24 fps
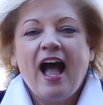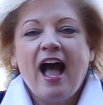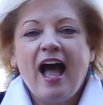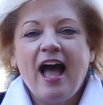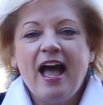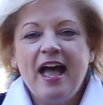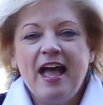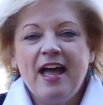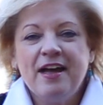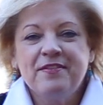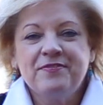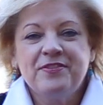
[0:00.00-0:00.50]

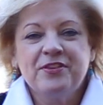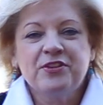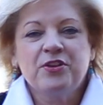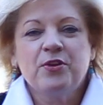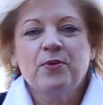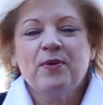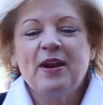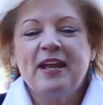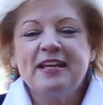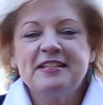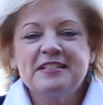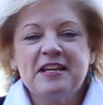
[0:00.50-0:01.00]
I have the
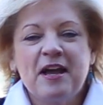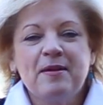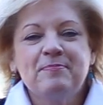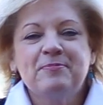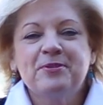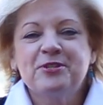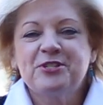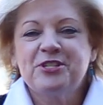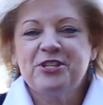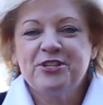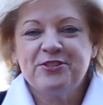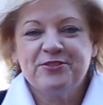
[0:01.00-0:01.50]
grand
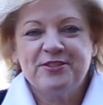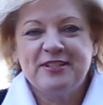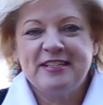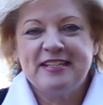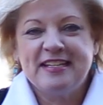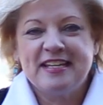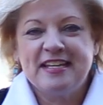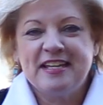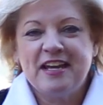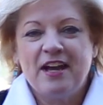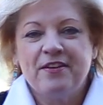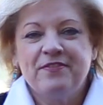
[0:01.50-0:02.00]

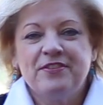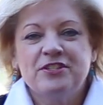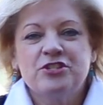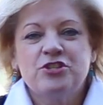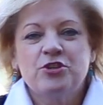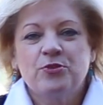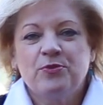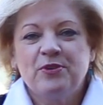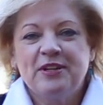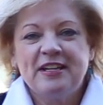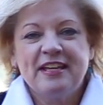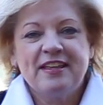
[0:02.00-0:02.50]
opportunity of
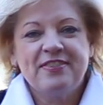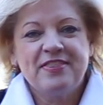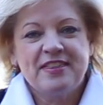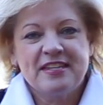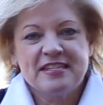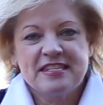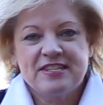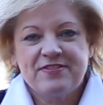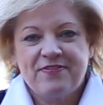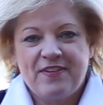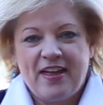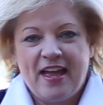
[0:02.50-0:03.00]
enjoying
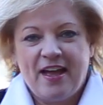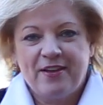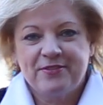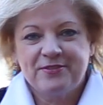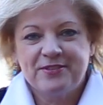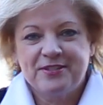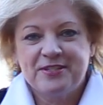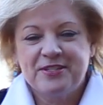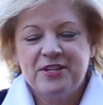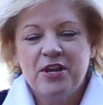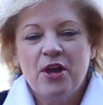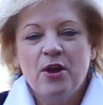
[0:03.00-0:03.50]
this
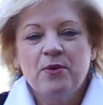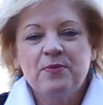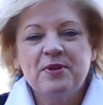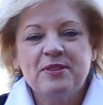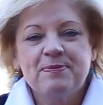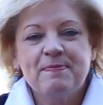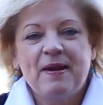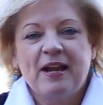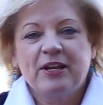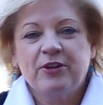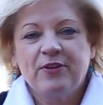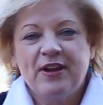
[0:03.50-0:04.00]
fountain
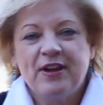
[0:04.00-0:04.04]
with my